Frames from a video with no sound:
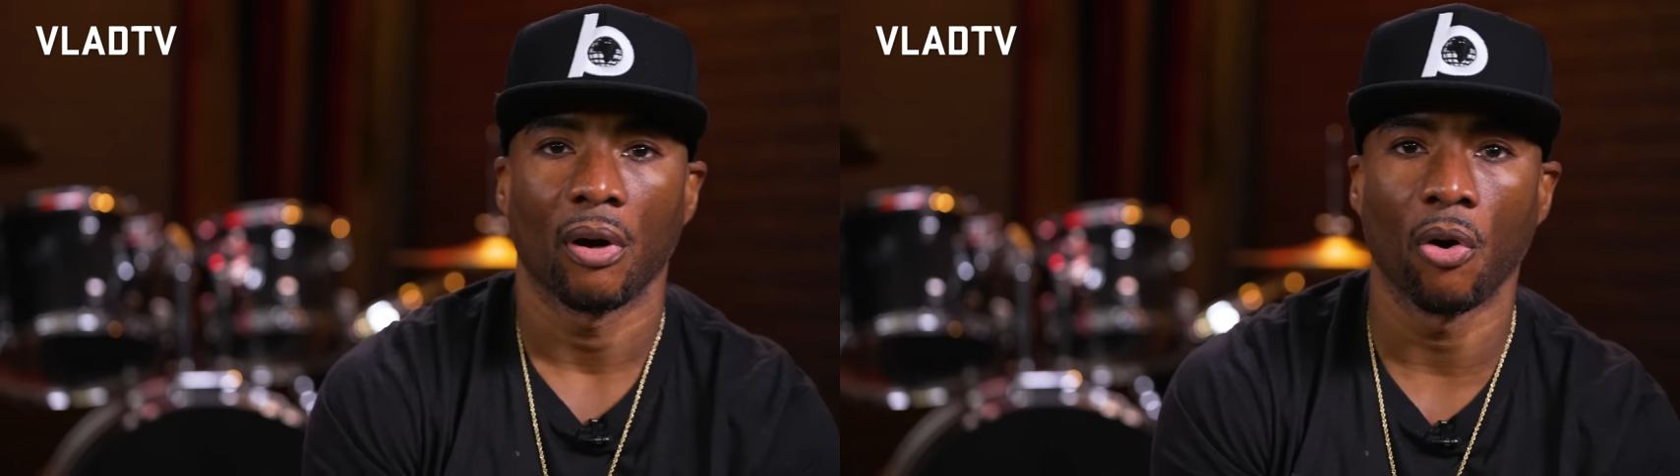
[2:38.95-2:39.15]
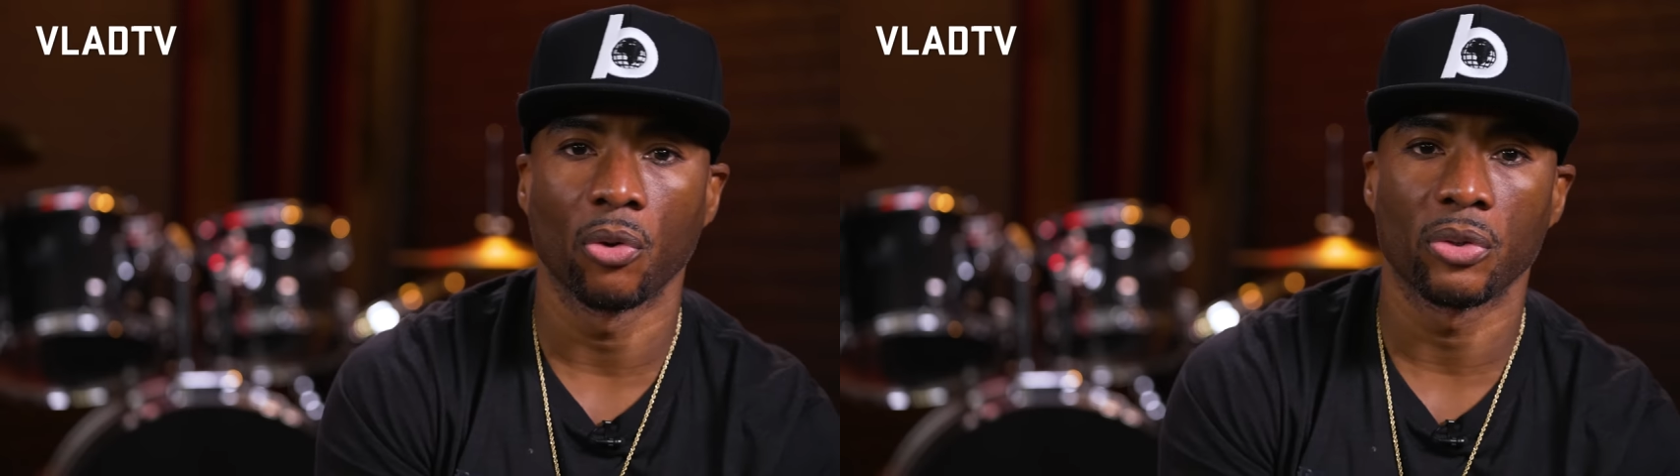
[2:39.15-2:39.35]

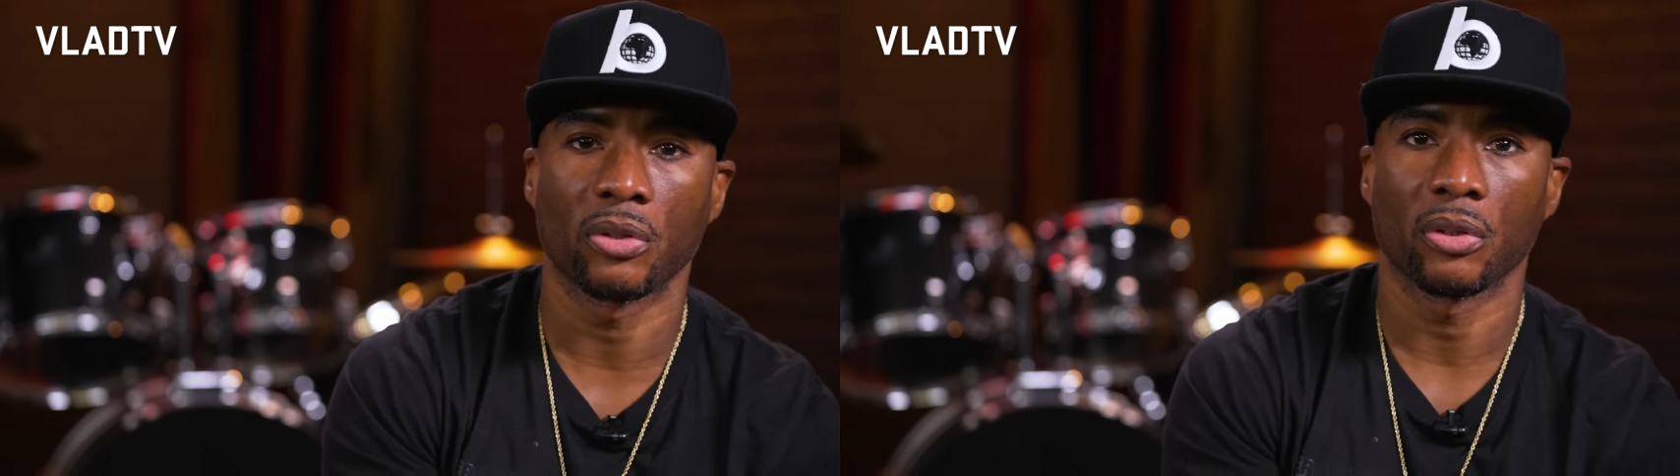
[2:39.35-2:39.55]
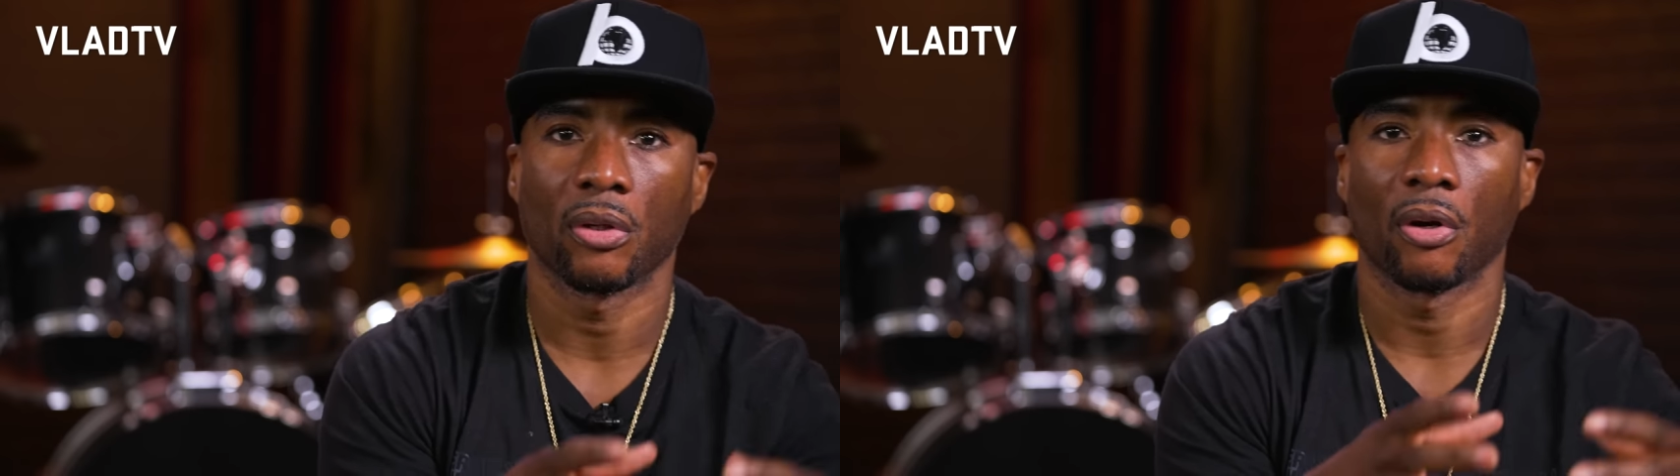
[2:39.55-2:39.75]

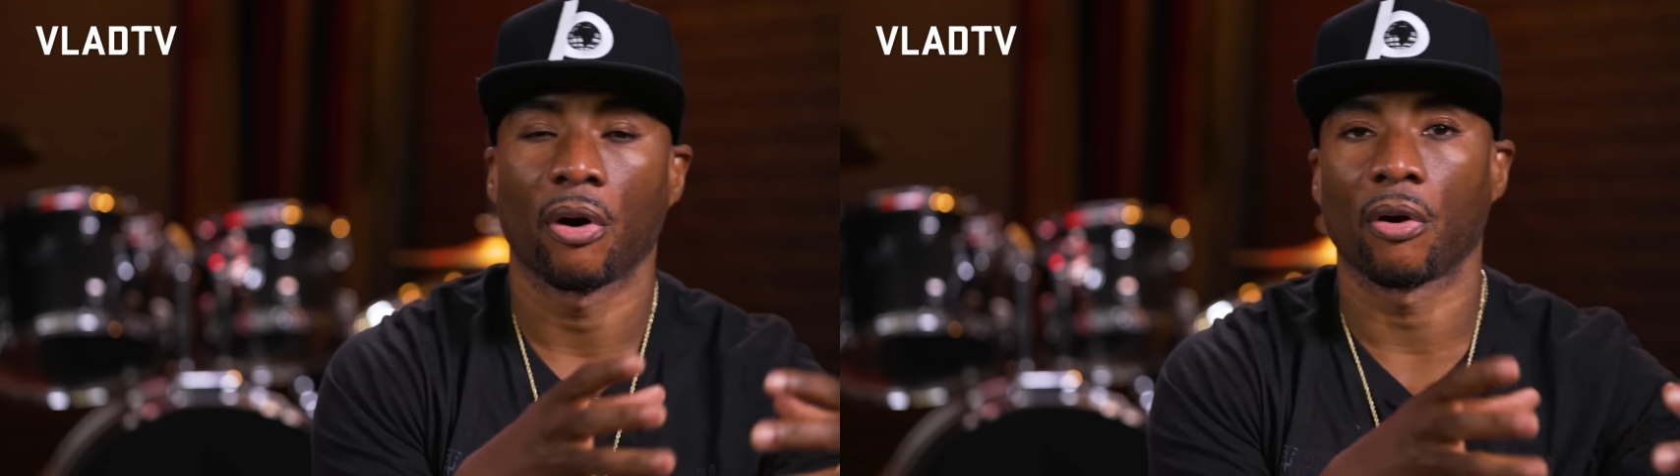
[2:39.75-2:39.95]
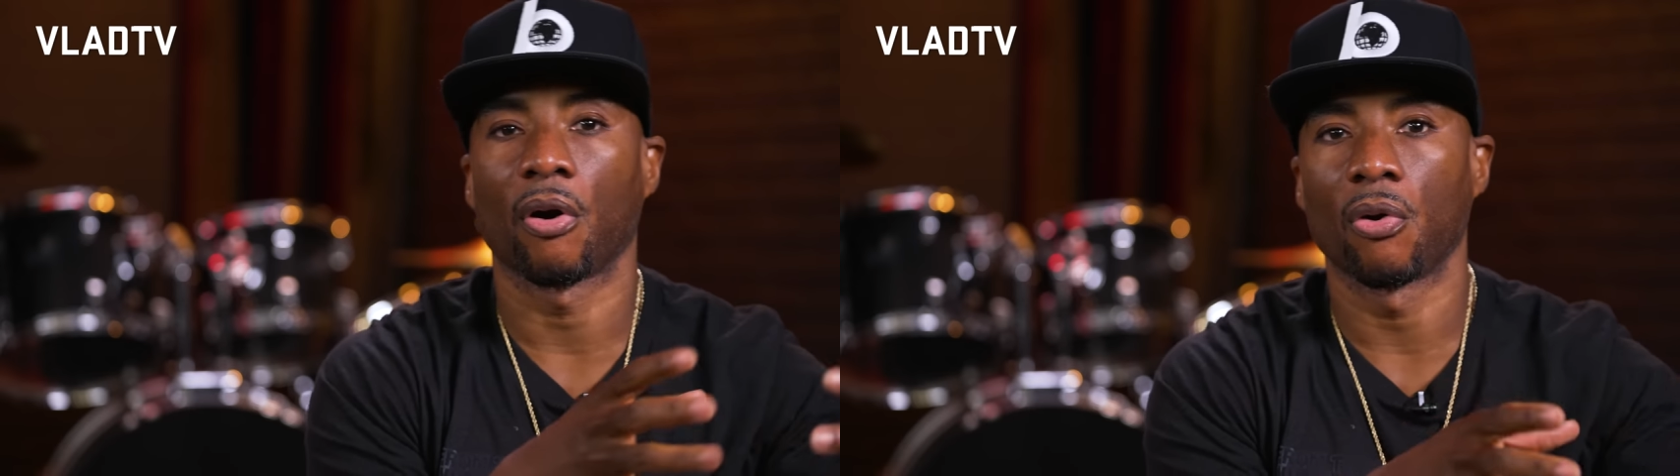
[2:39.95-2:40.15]
host
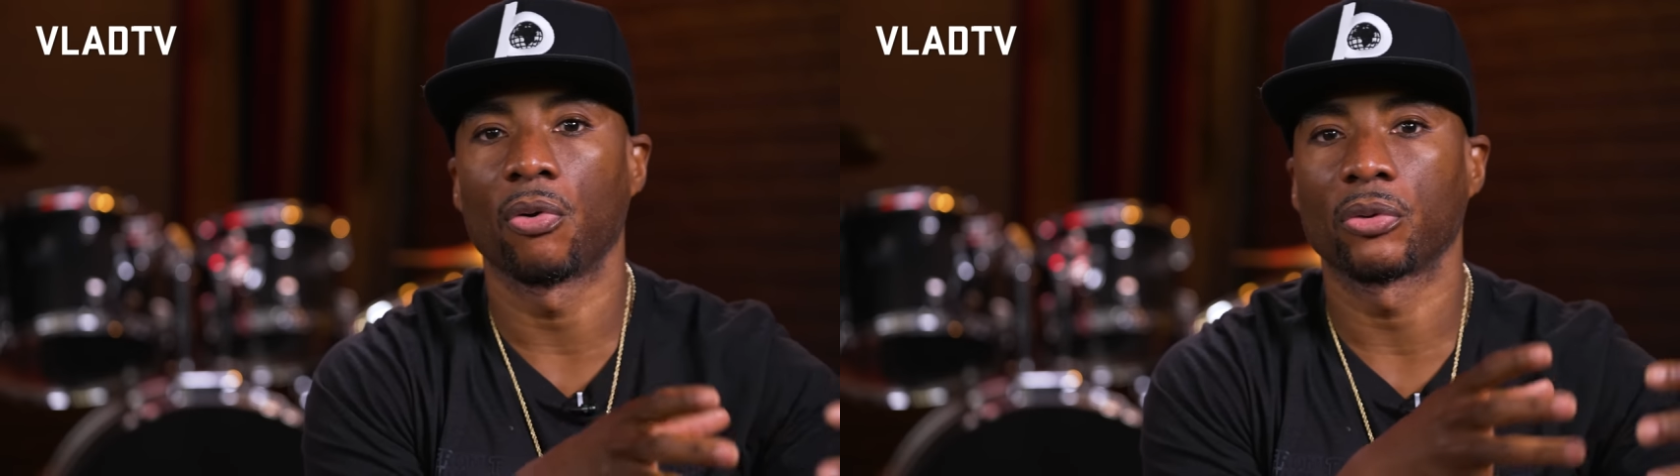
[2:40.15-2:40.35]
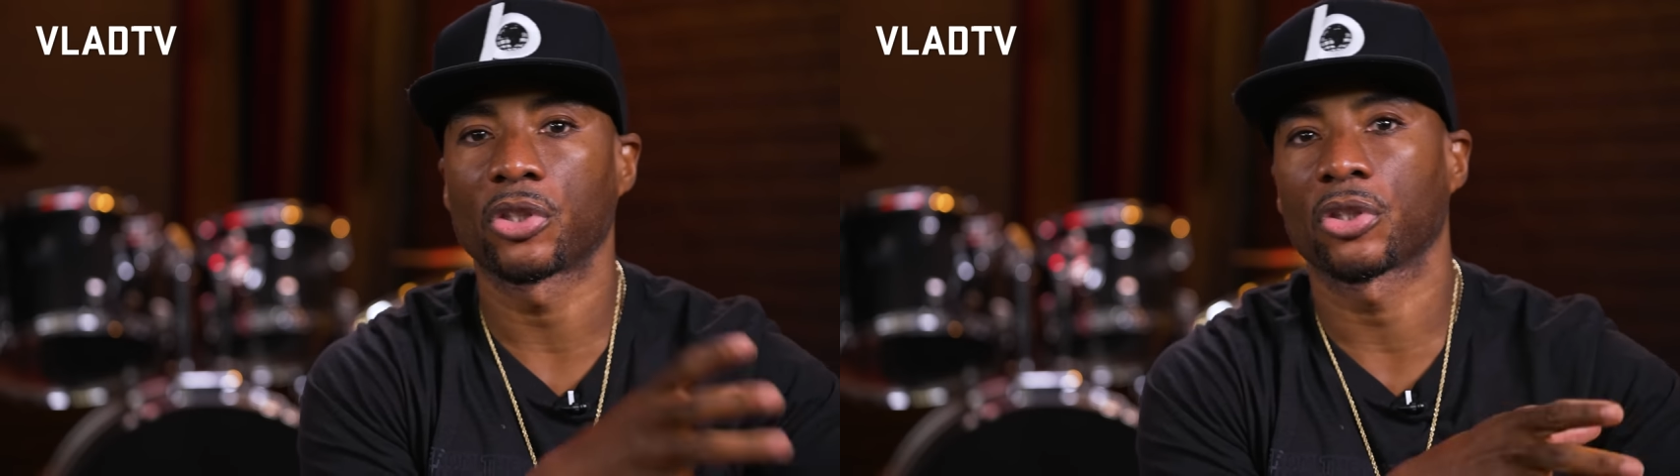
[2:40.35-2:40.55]
her
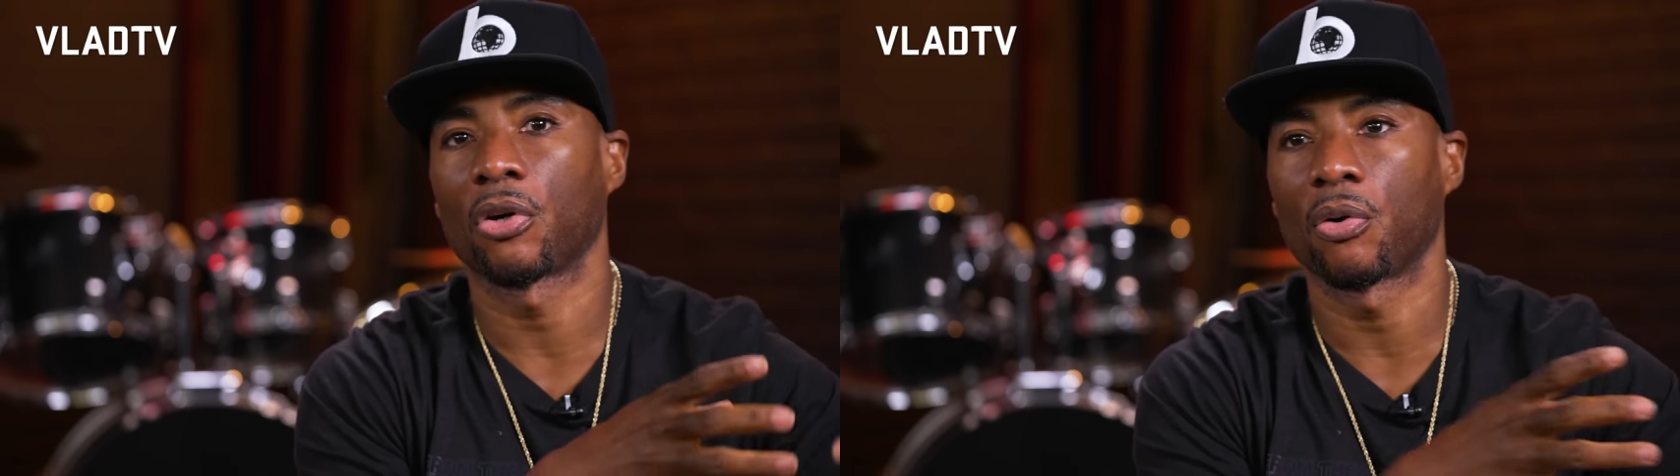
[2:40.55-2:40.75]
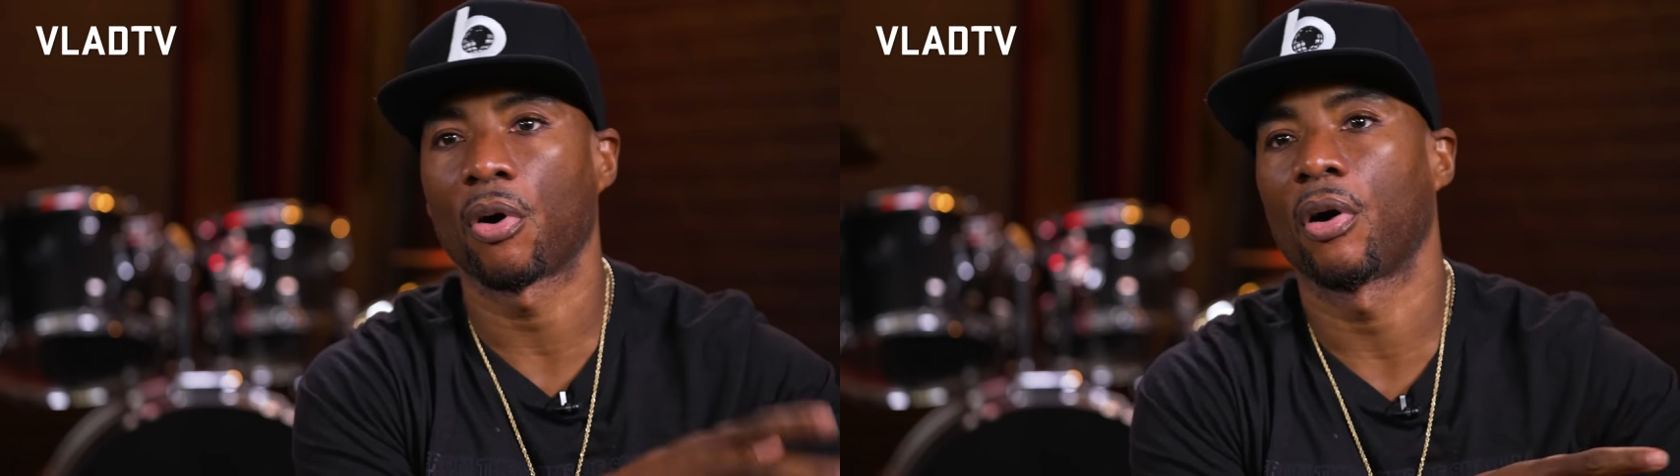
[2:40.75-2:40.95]
own show